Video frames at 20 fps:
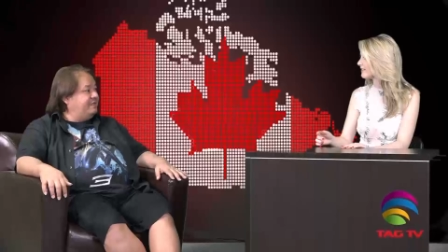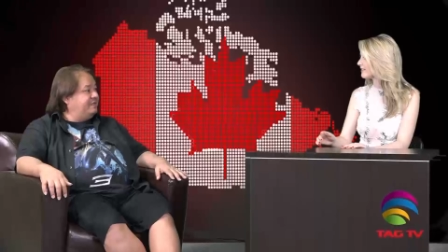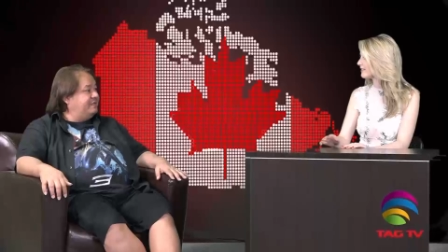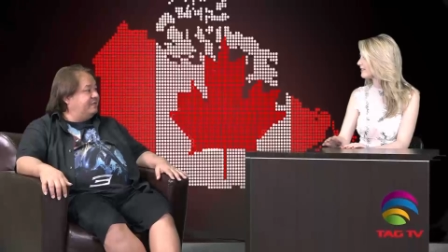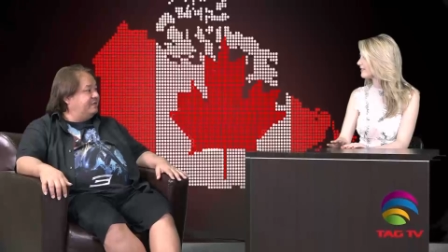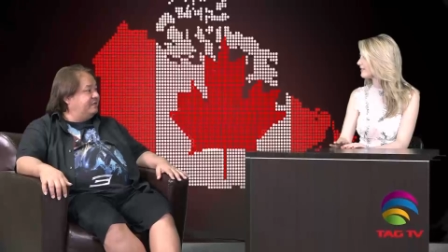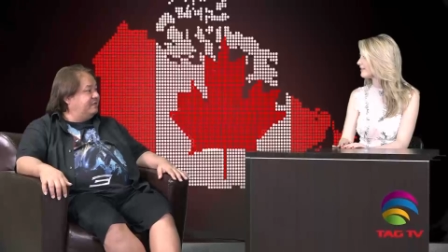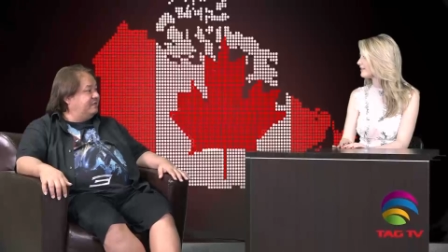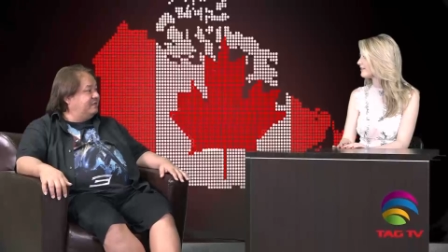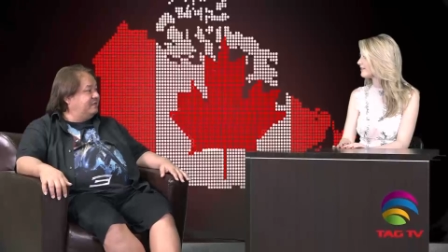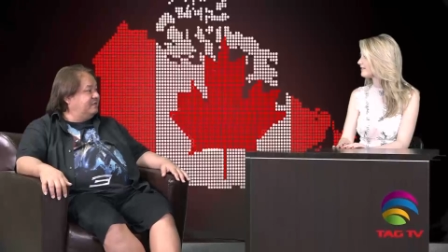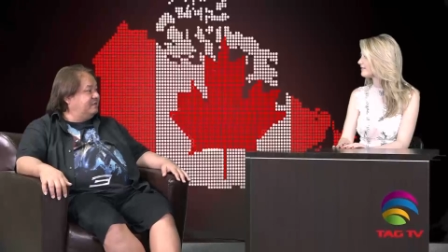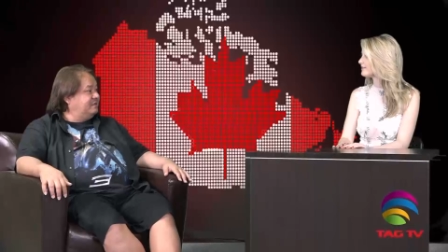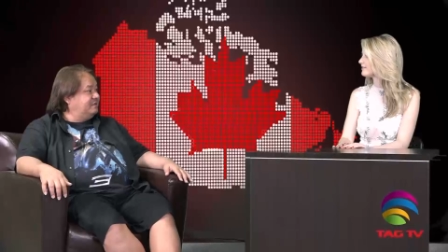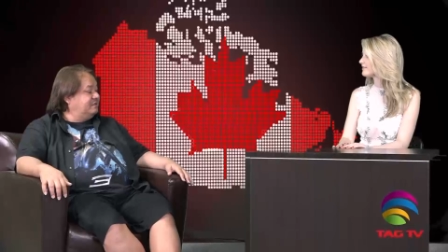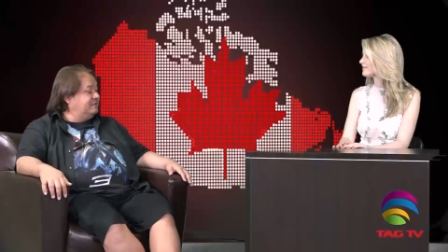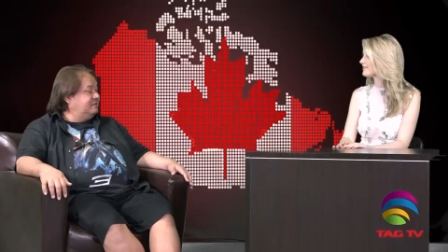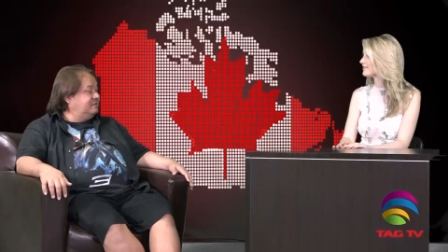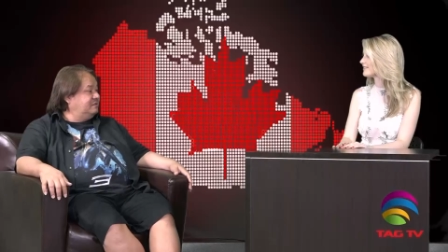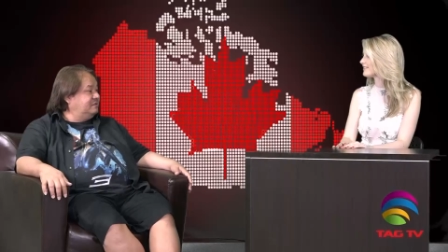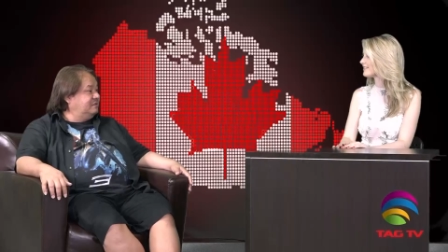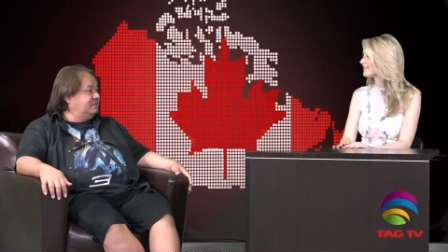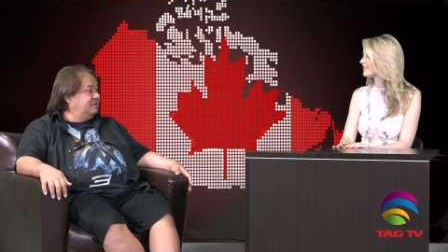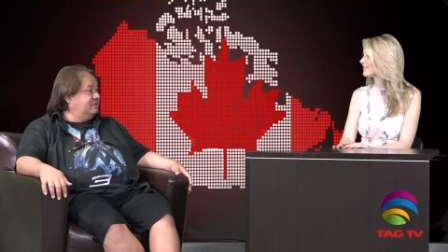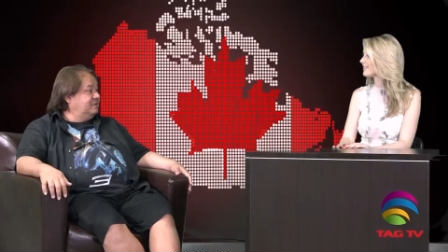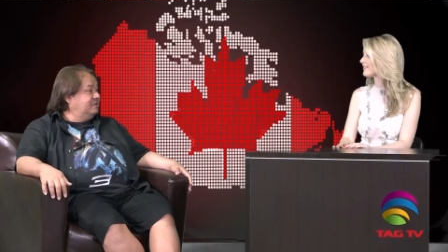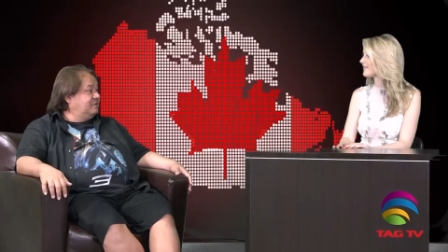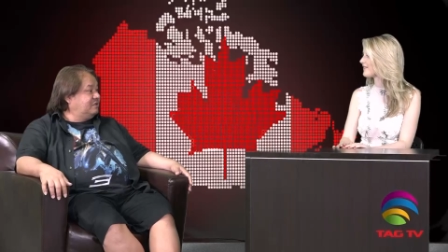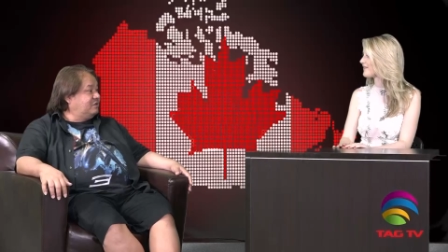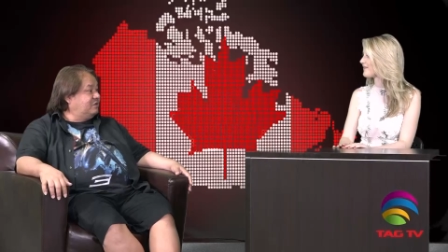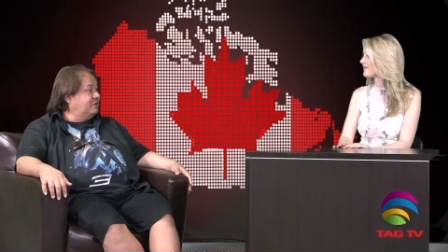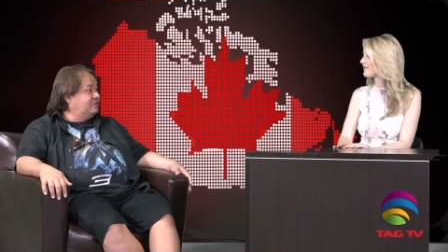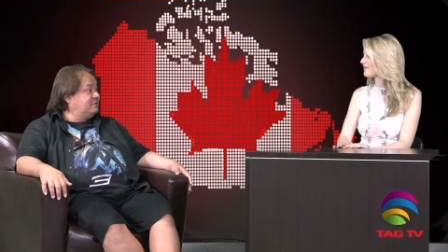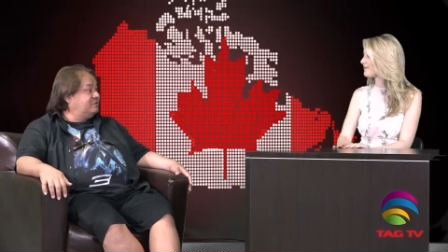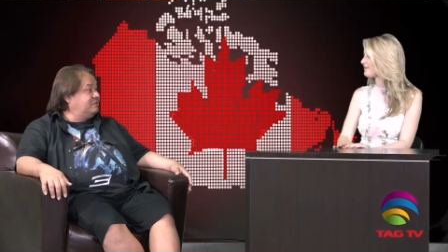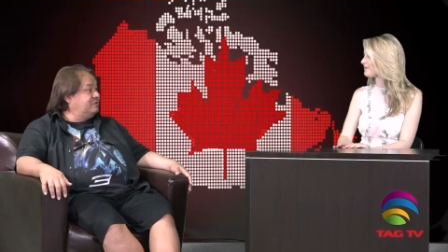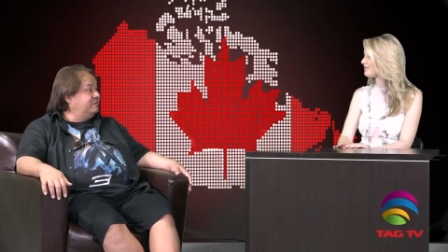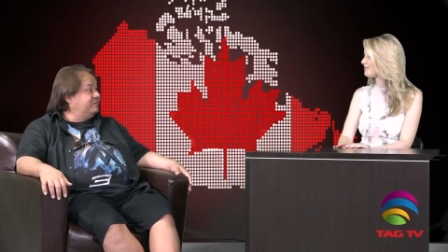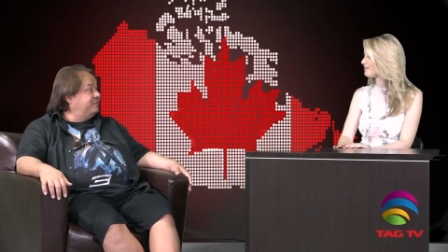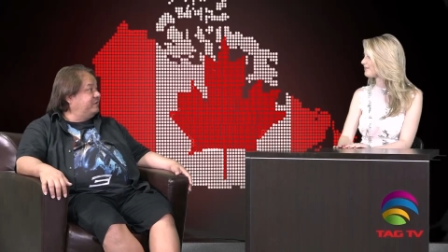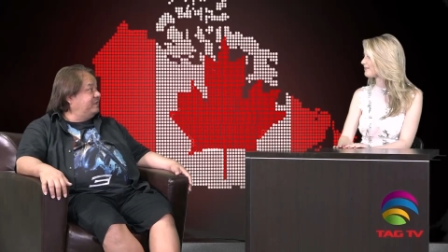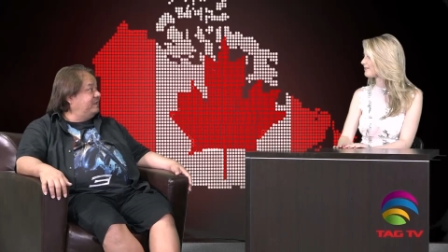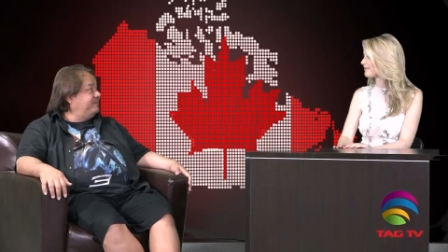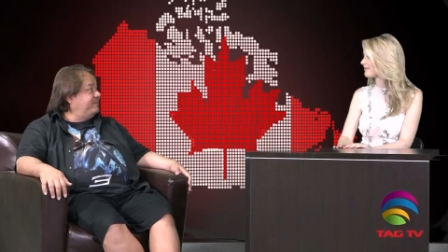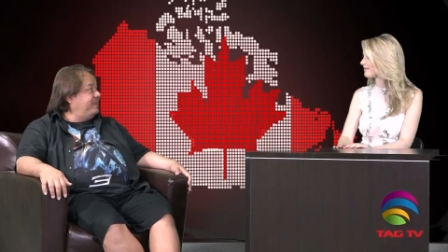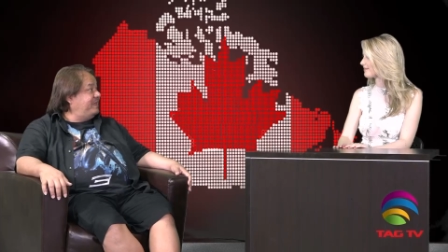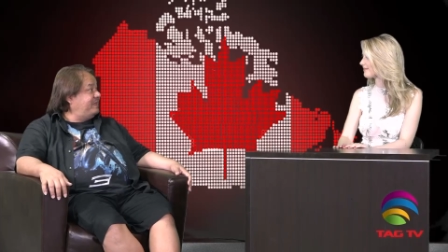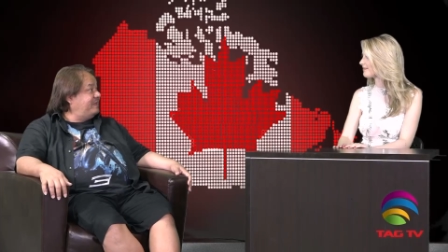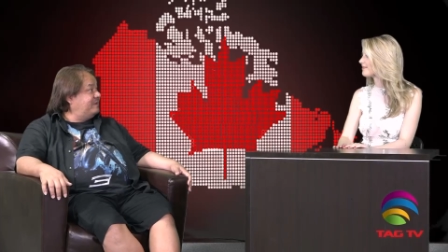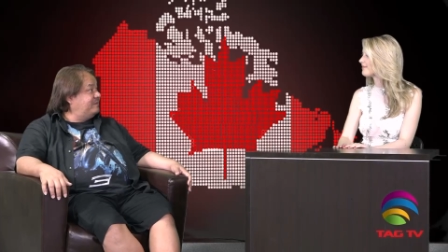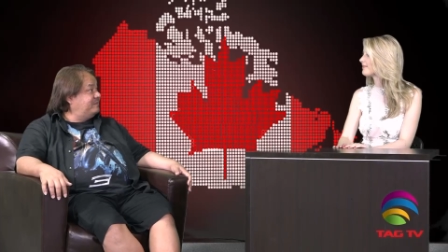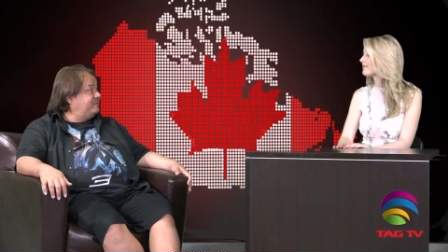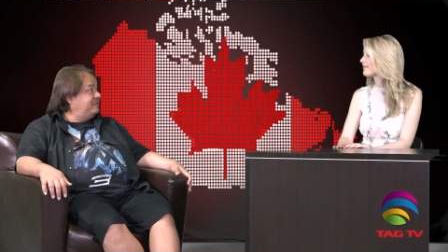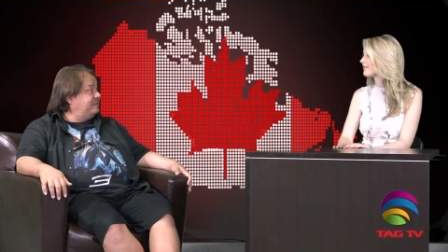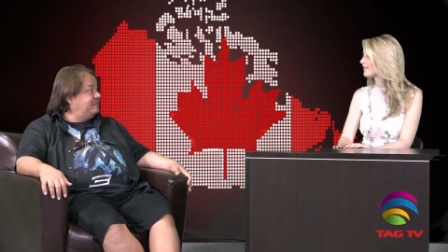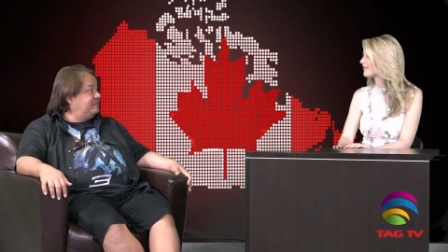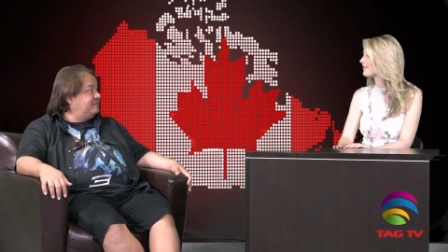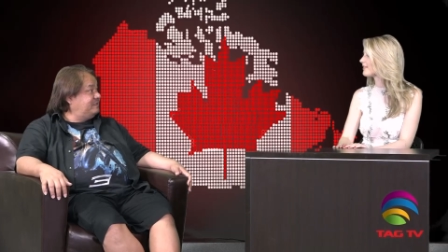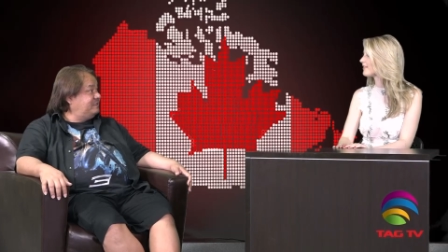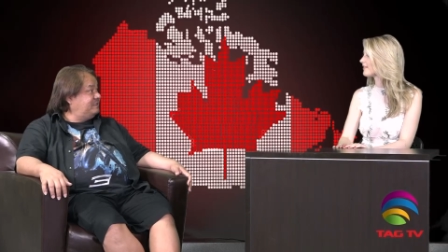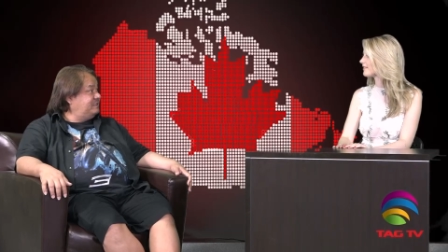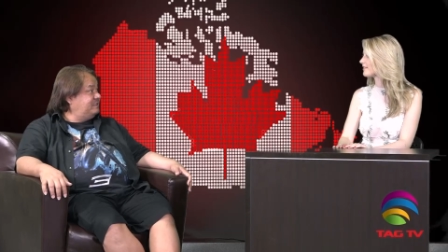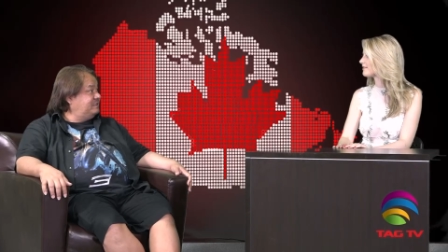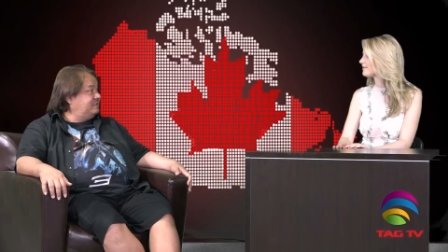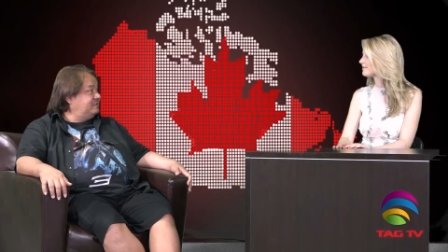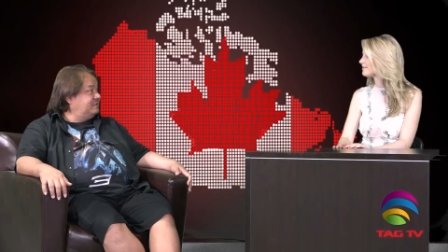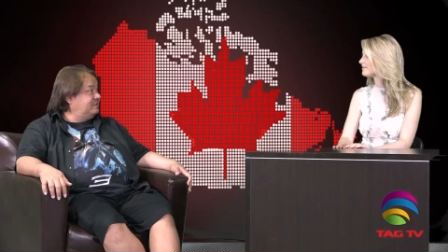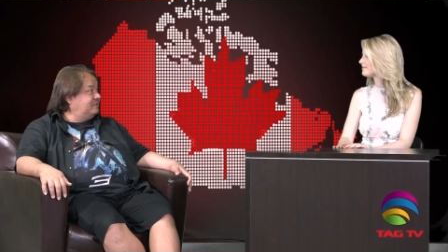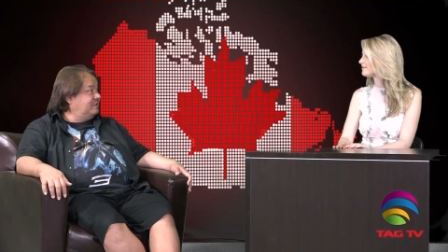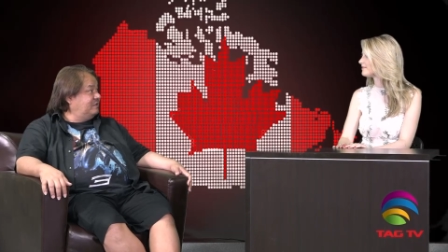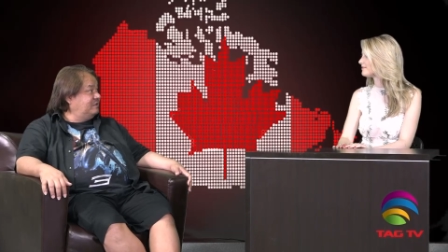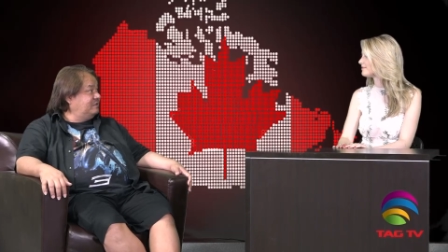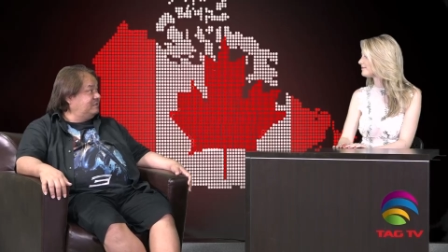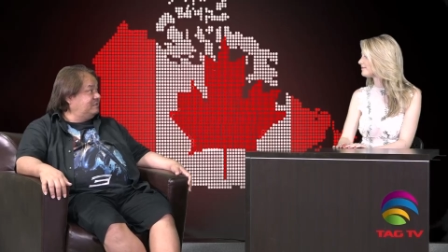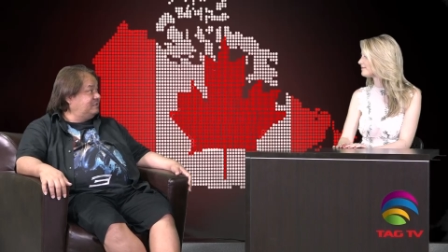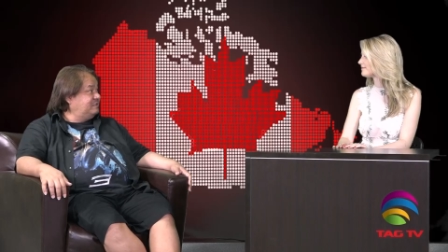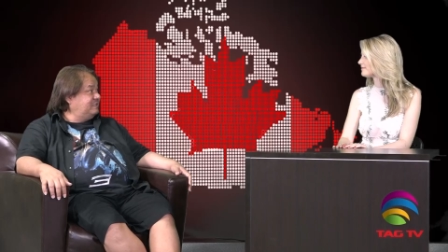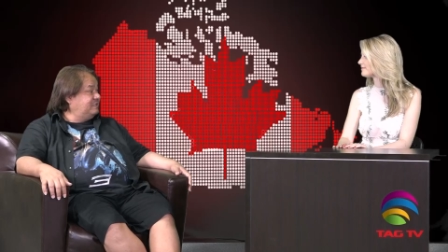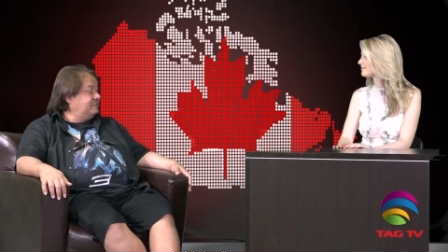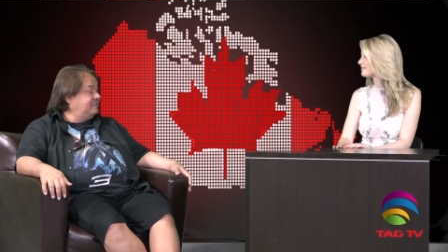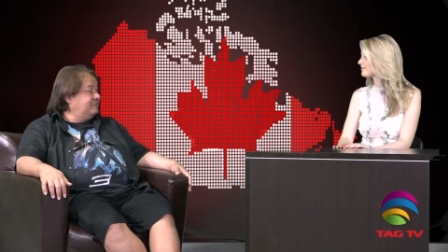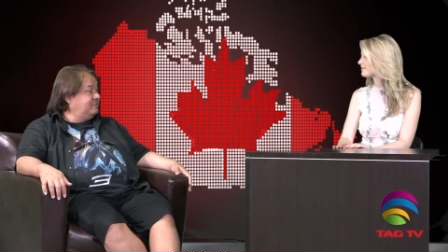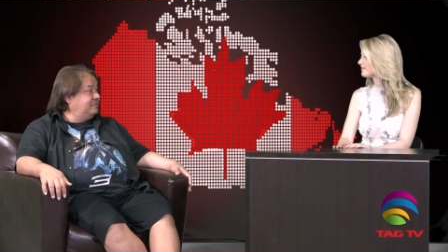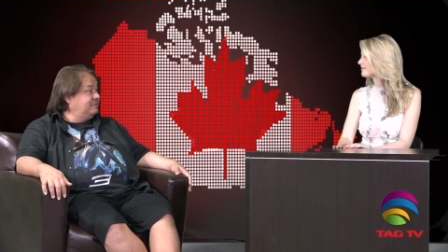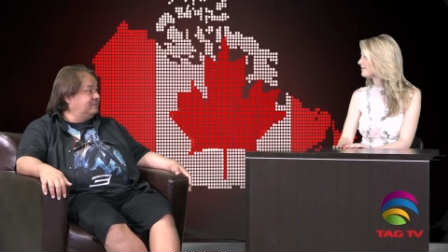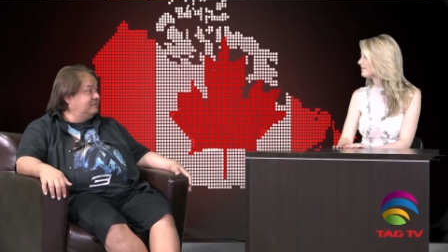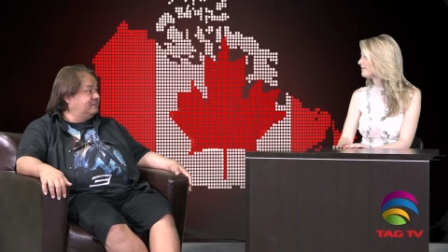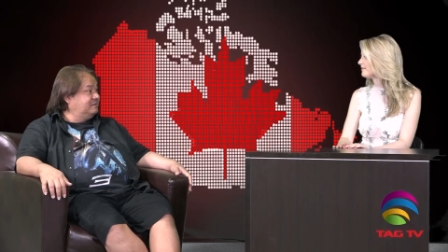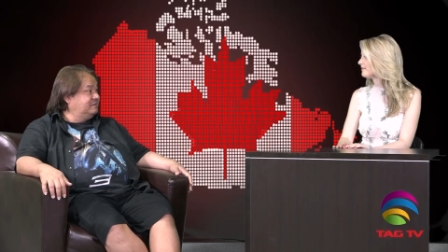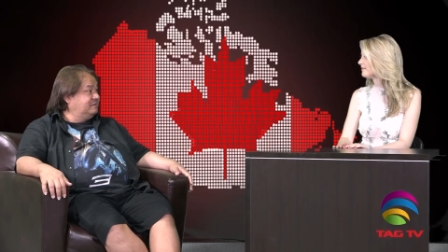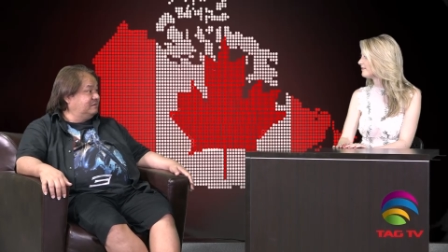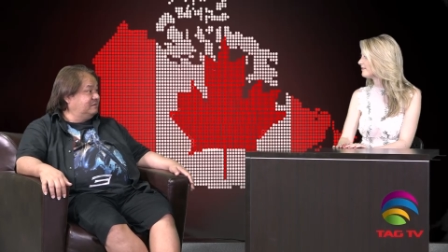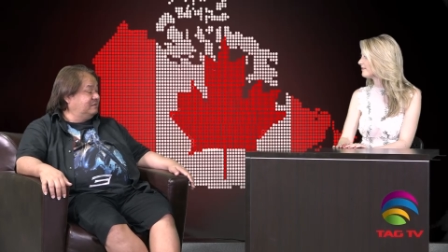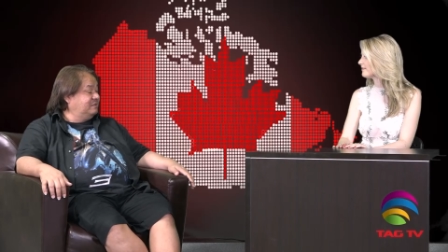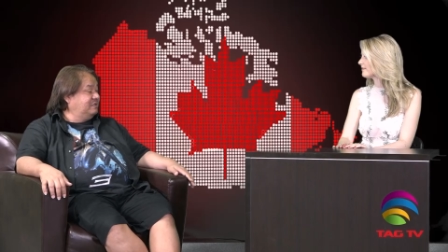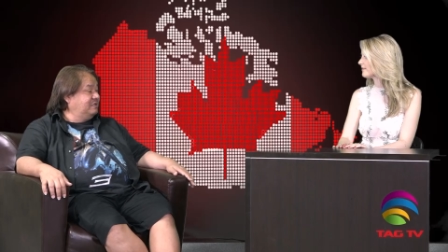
I did her costume for the makeup that she's launching in